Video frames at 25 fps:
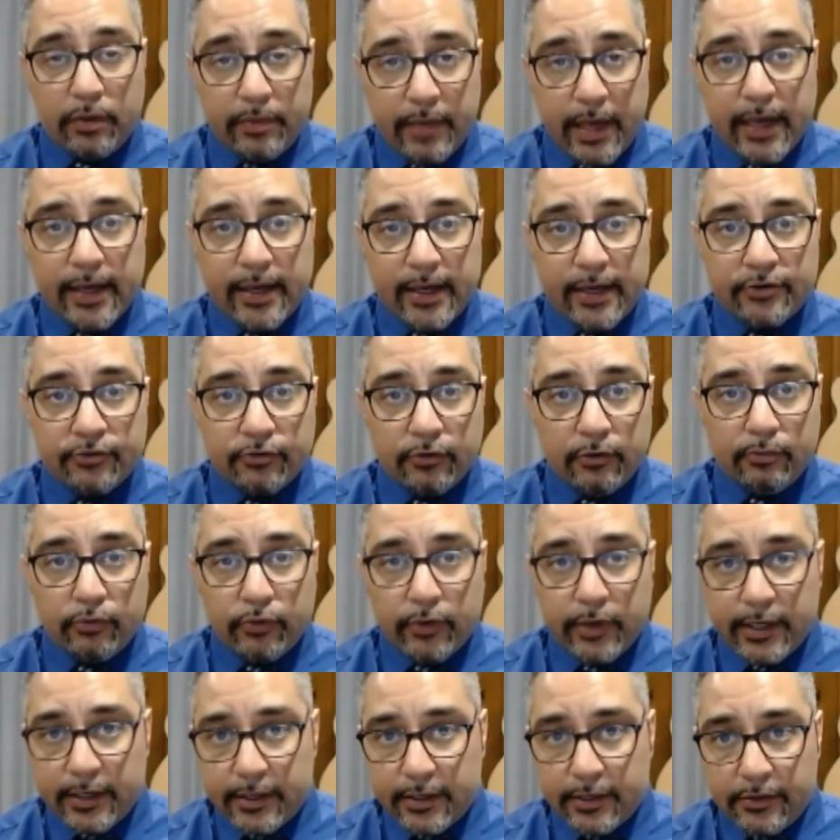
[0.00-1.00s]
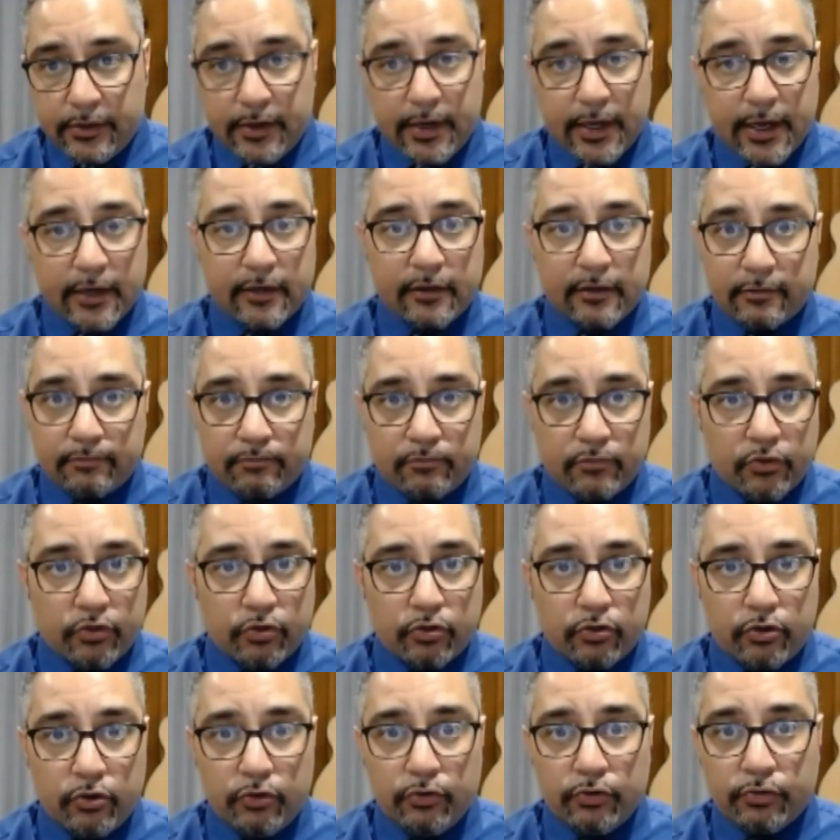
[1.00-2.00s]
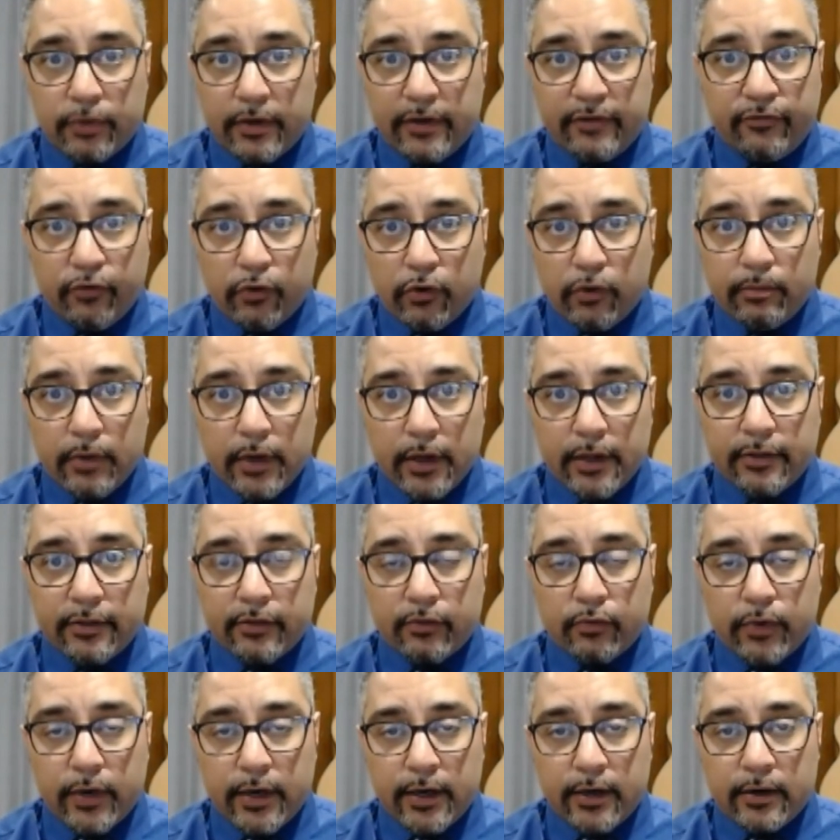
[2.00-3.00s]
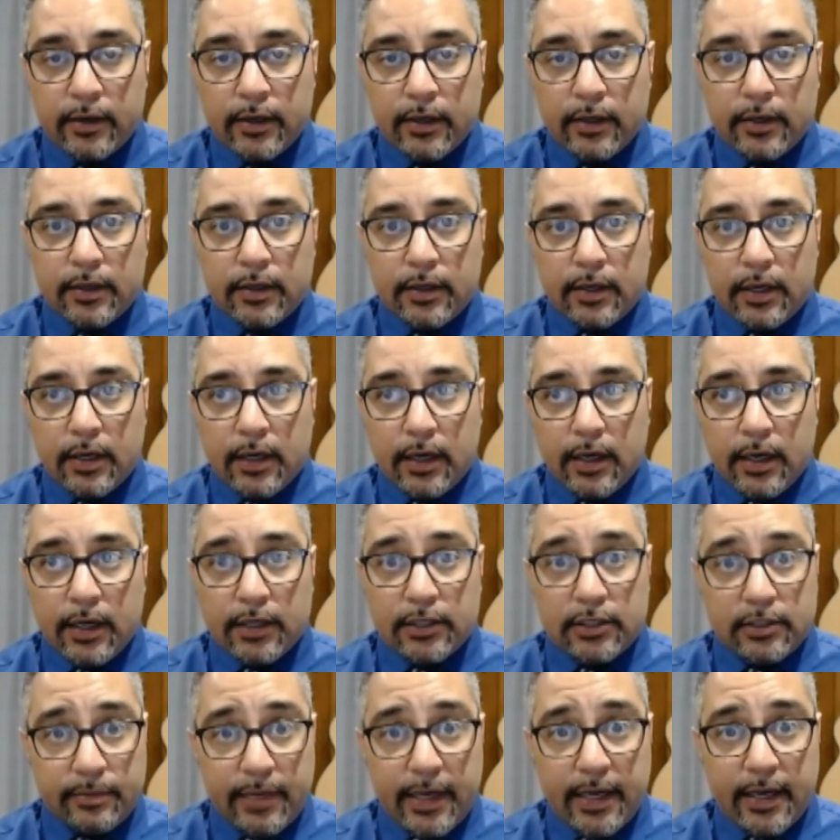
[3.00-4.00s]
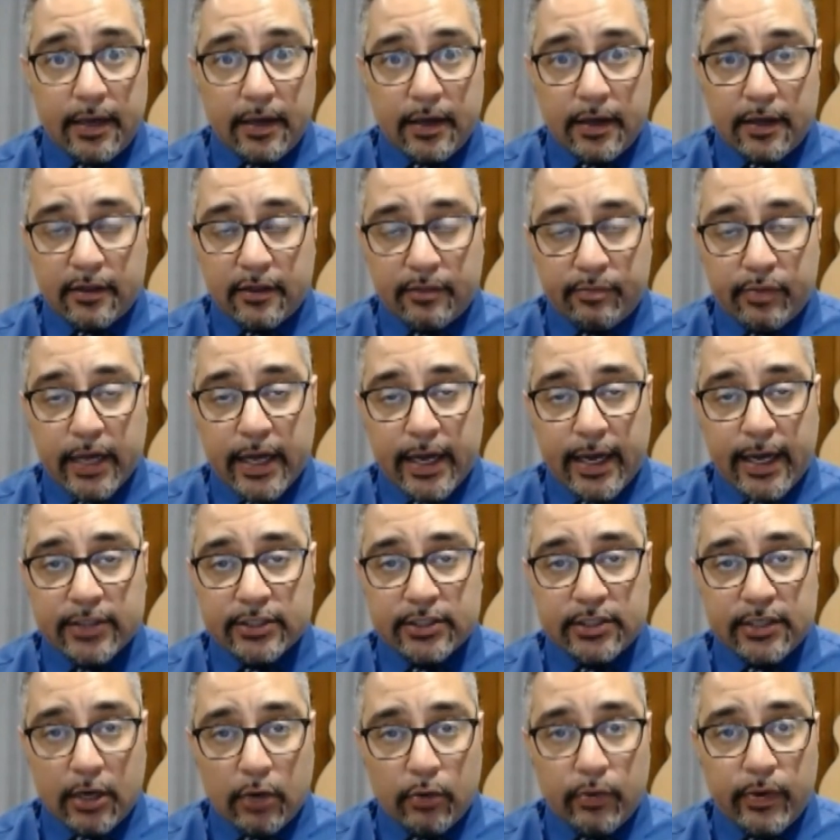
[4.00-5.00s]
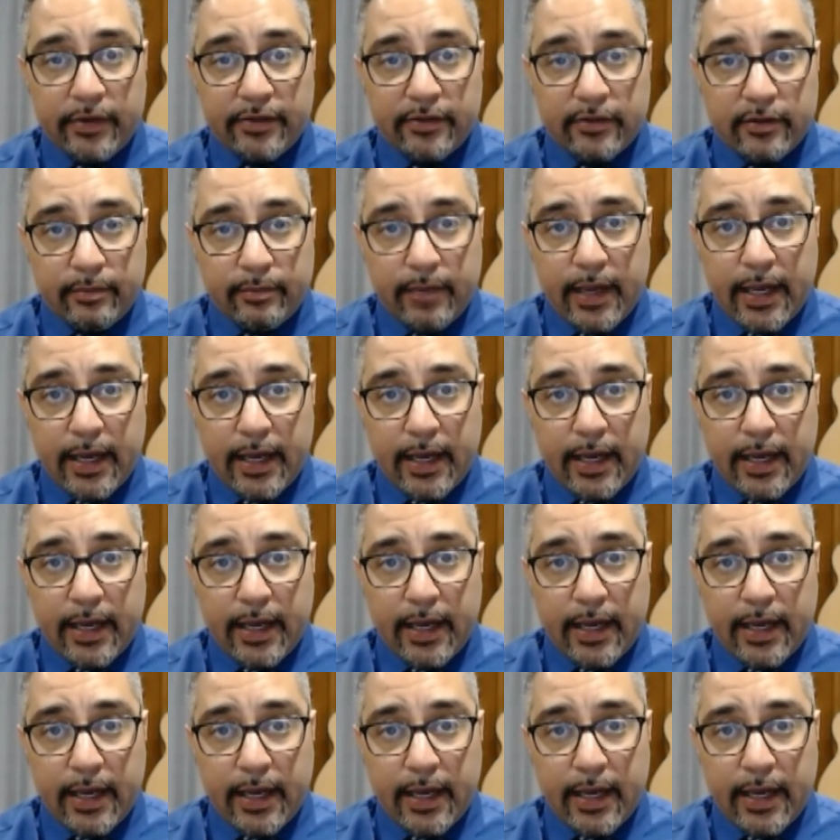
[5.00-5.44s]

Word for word: We may get to a point in the next 2, 3, 4 months where supply actually outweighs